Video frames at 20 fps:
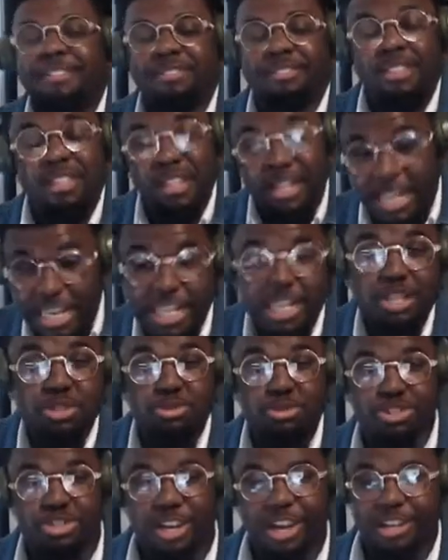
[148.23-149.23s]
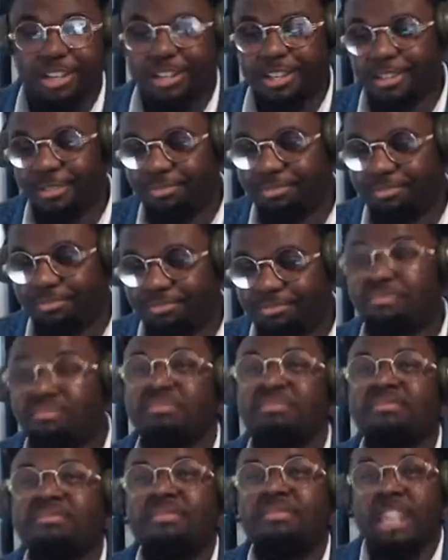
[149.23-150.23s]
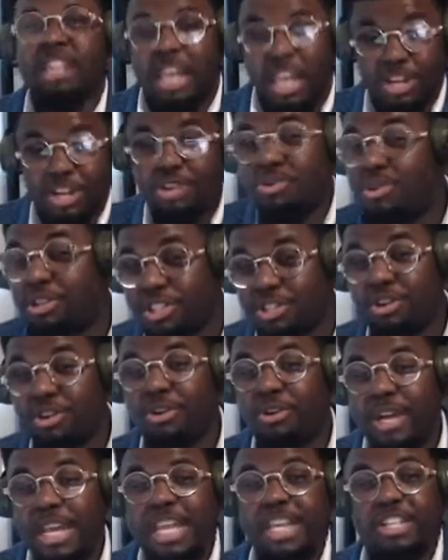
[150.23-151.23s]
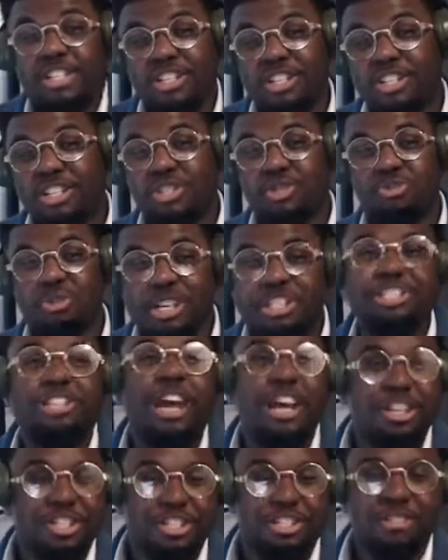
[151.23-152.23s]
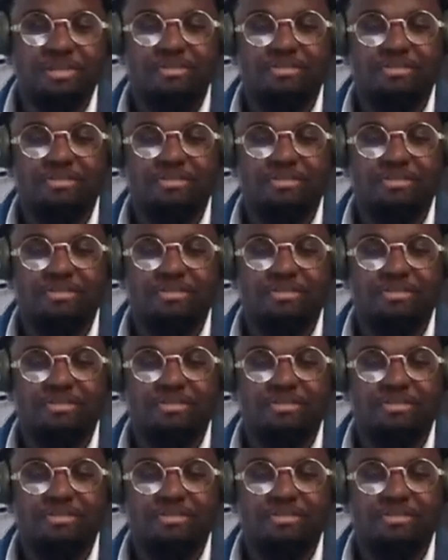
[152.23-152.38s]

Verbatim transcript: he gets rejected. In doing so into this rejection,